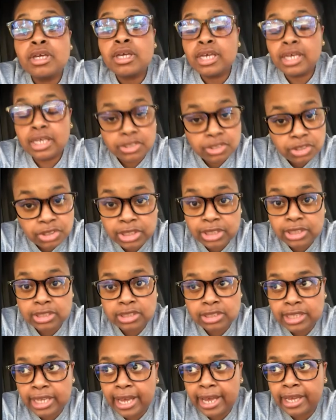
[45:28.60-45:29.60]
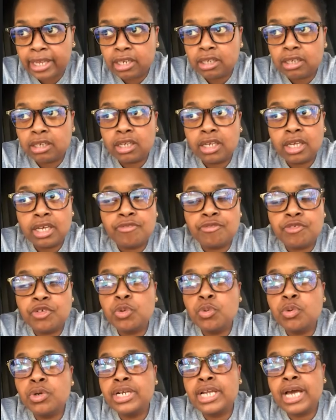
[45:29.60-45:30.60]
it's just that if
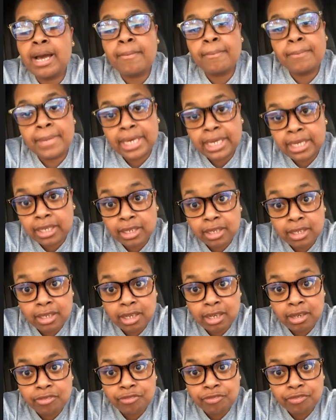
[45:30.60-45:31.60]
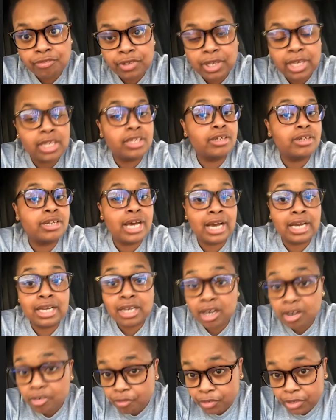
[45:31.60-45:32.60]
you are not making enough and you're not
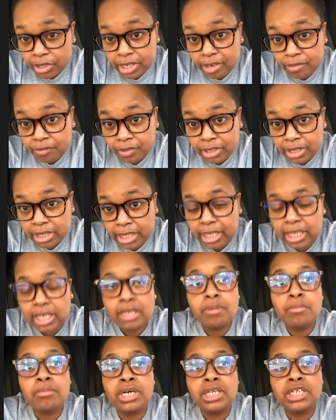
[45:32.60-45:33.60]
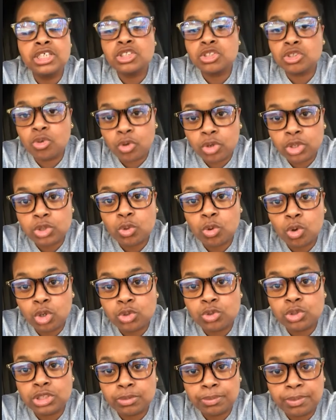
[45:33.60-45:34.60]
covering everything, money is going to
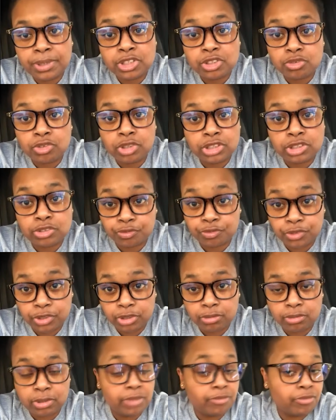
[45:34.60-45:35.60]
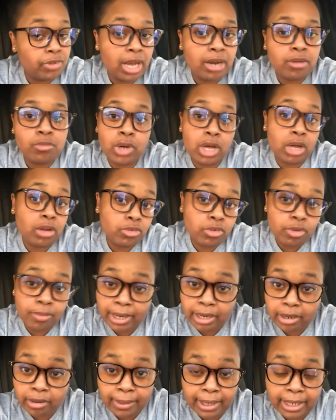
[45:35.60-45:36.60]
always be a stressor for you. And I don't, well, I don't know about
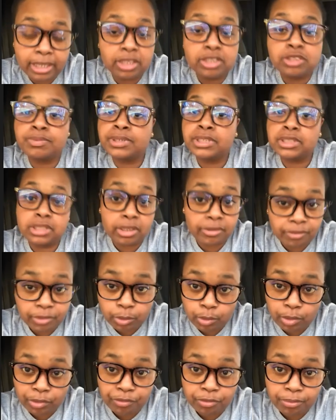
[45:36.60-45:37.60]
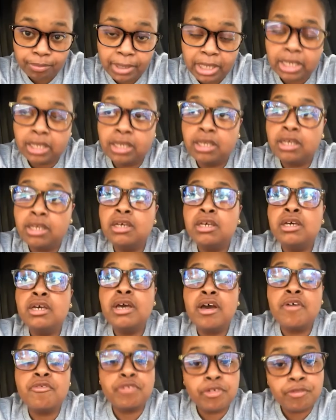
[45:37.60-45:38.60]
everybody else, but it's definitely one for me.
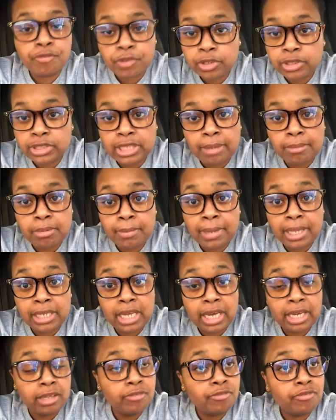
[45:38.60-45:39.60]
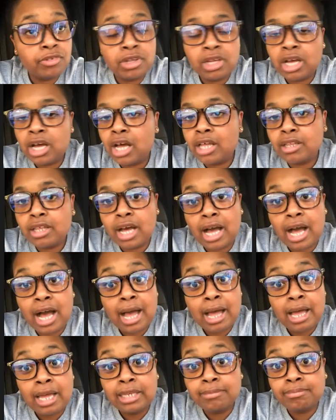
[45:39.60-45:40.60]
And for the first time in my life,
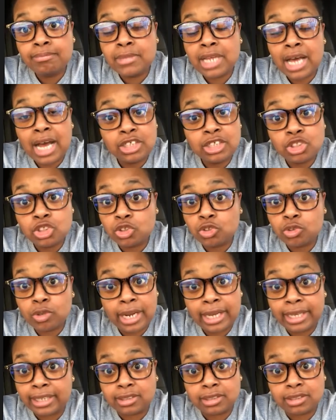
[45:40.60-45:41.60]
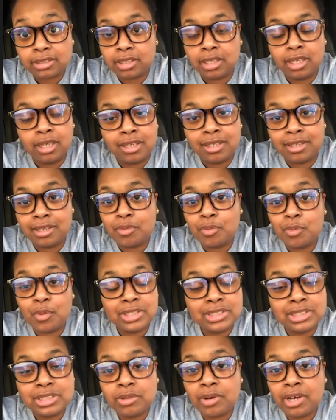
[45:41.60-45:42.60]
I not stressed
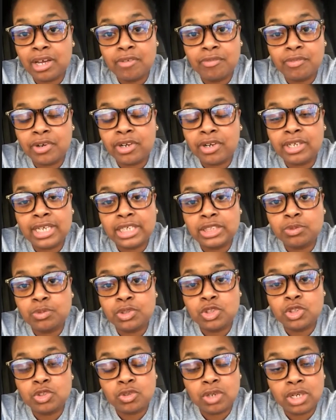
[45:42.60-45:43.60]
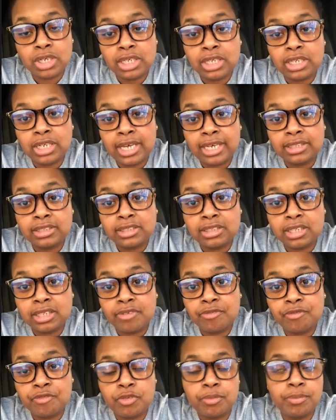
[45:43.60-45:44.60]
whatsoever. And that's what trucking has
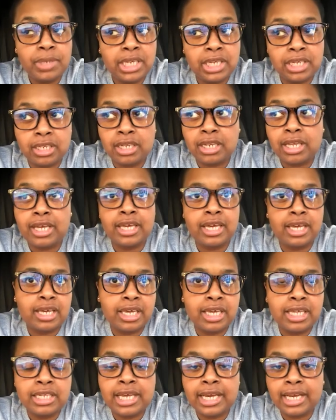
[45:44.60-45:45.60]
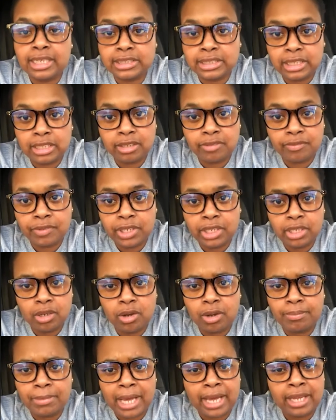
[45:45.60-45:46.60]
done for me. You know, like, again, like I said in the video,
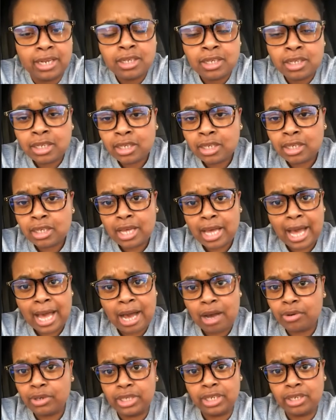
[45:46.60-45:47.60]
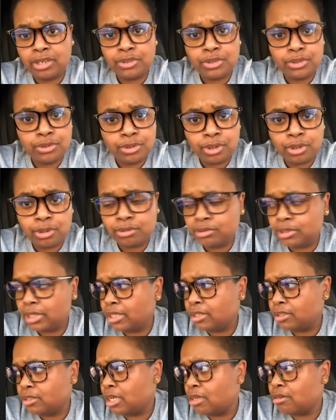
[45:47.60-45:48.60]
I'm not out here, you know,
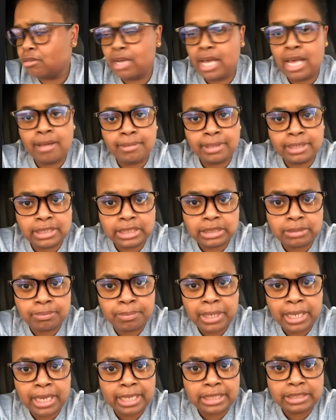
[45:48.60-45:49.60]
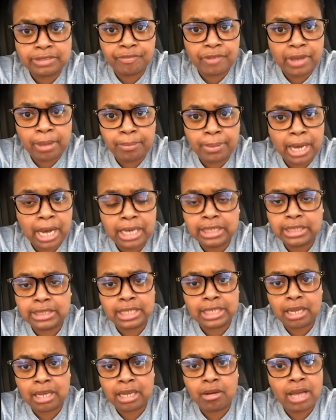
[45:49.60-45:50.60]
like I don't have like these big ass fat pockets.
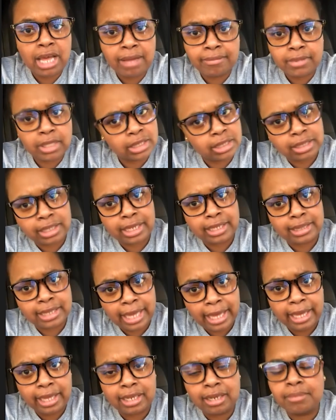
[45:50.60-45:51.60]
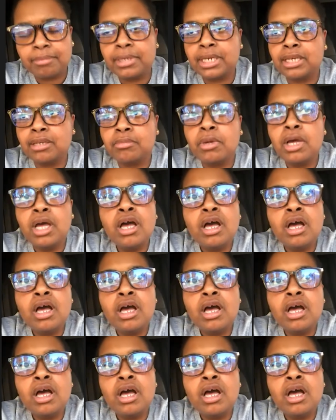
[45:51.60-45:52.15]
I don't have nothing like that. I mean,